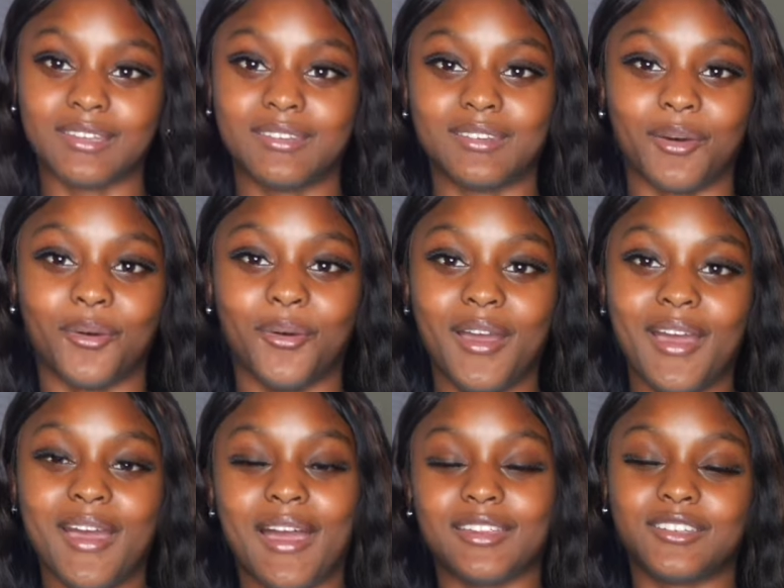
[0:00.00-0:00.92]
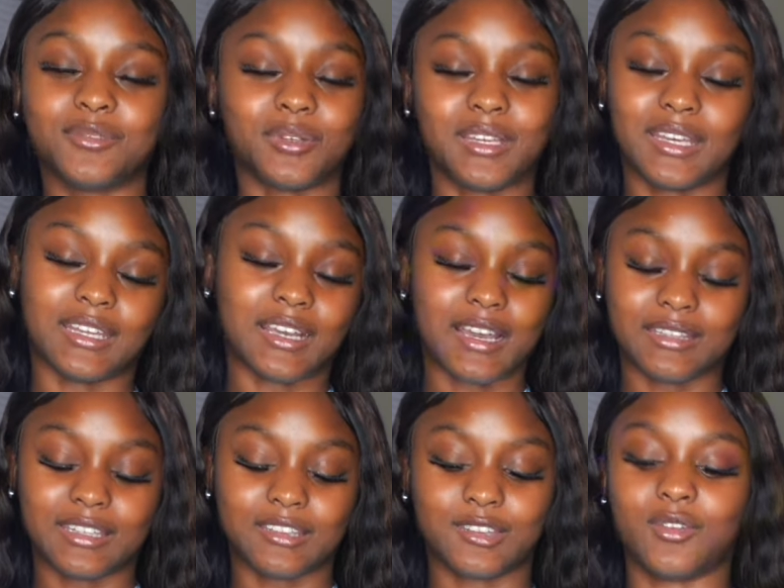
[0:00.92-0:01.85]
So I just went ahead and got
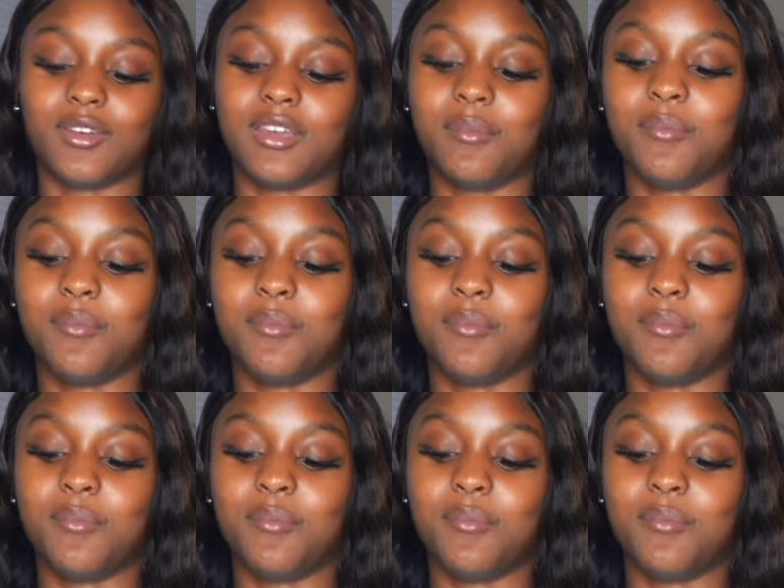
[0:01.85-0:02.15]
these 3.